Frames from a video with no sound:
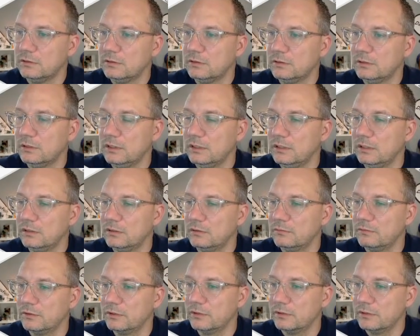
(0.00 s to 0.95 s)
And
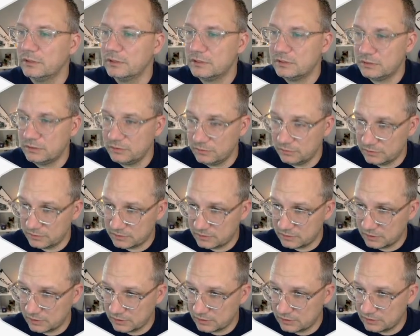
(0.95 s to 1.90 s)
we're going to do the
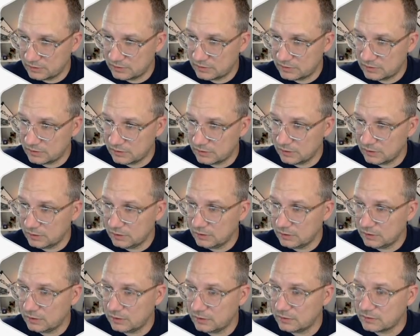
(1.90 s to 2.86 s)
selected
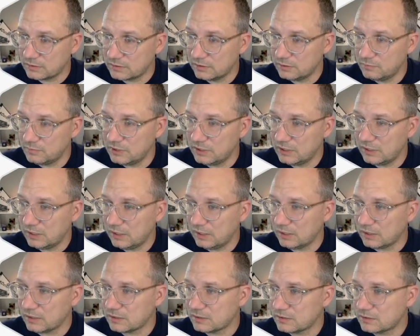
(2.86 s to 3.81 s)
city, and it's going to be
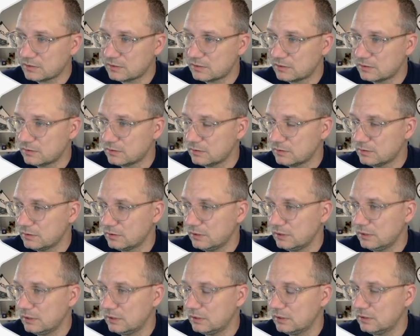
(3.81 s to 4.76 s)
X,
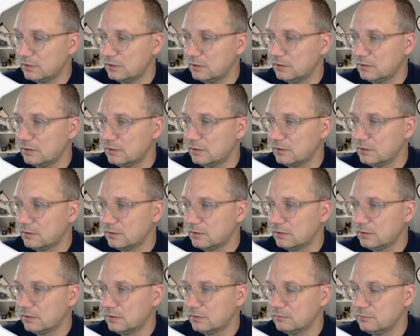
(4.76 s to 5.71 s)
and
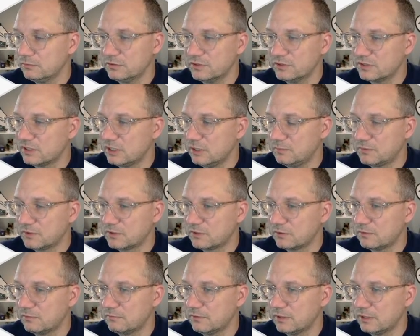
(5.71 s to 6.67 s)
we'll just keep the
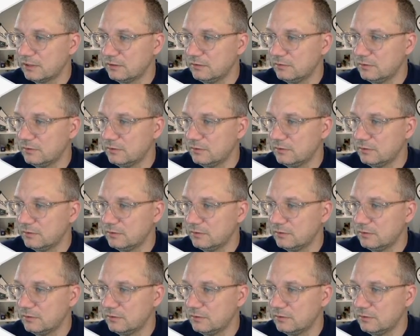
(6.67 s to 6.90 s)
current value